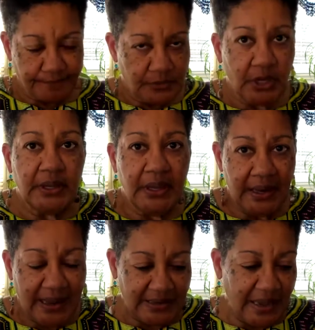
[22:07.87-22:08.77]

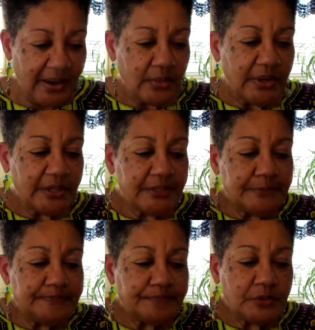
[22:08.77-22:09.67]
Again, I digress.
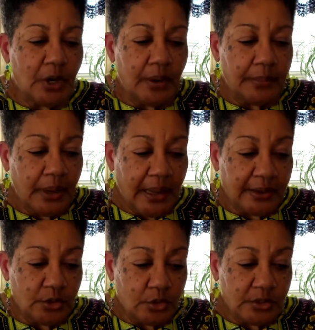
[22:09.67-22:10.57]
I
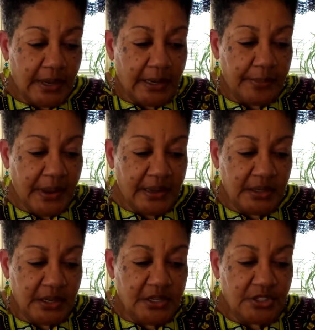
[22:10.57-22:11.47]
do take
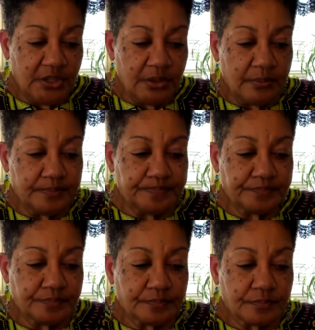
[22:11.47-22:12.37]
magnesium.
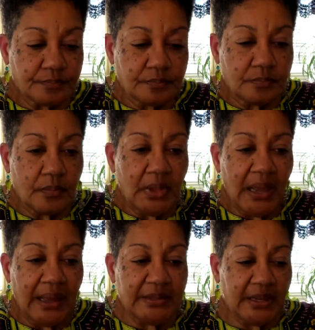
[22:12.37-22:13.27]

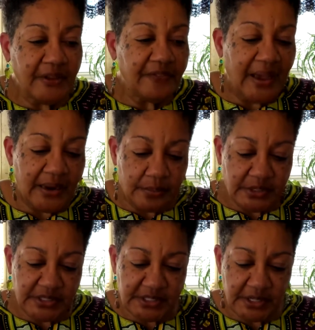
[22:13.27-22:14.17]
I take
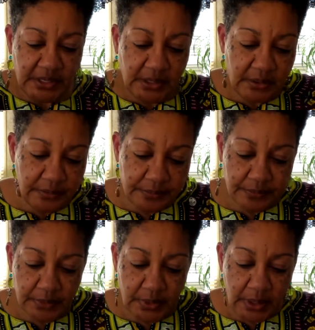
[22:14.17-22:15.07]
vitamin C.
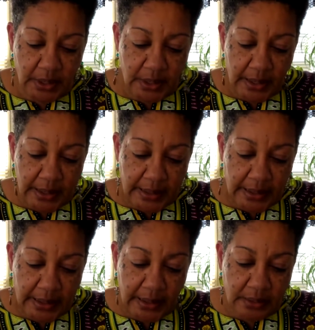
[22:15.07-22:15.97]

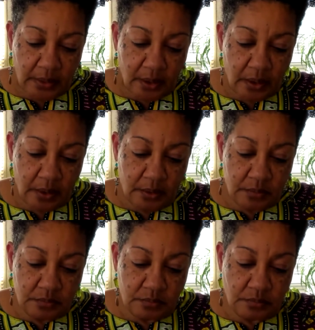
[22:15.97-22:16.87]
And
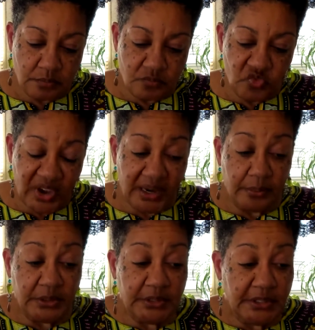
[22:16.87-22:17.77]

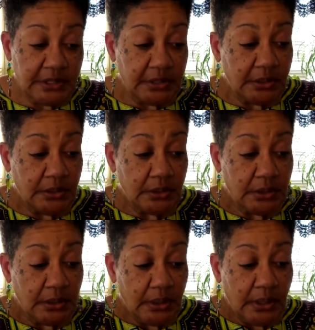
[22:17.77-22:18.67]
vitamin D
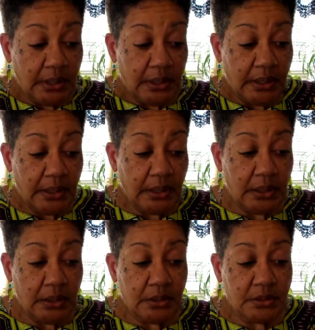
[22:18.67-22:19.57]

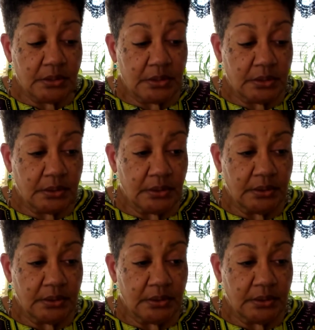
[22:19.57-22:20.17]
is...